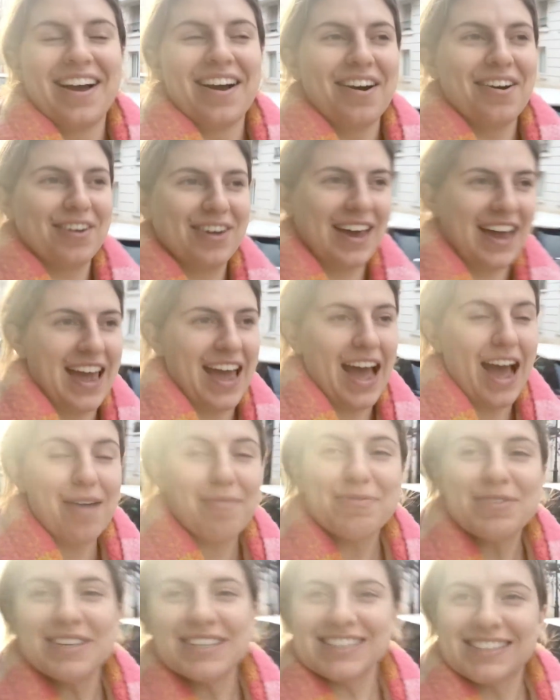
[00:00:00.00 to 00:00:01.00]
Okay,
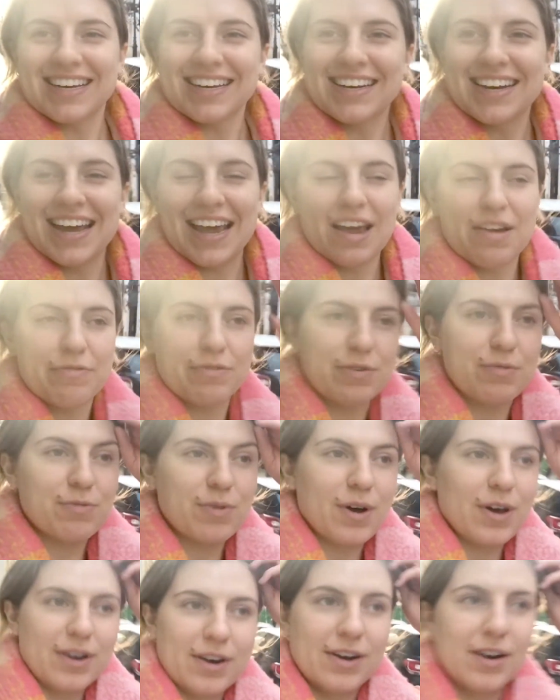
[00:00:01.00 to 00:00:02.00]
happy Sunday,
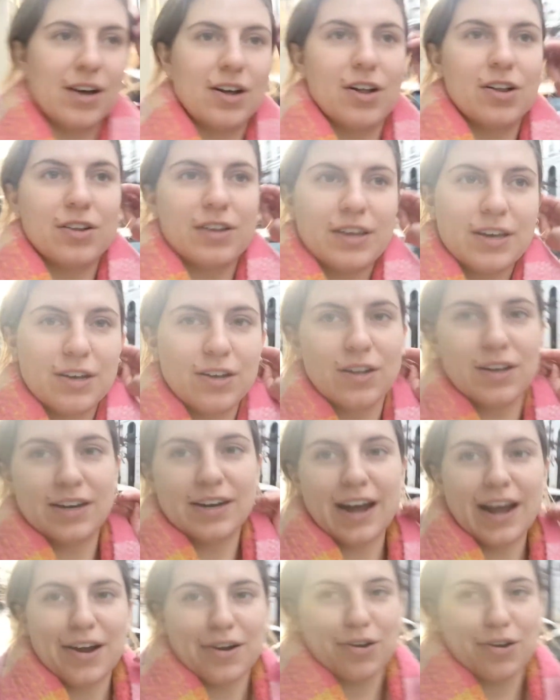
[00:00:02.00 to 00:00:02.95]
everyone. Halil and I are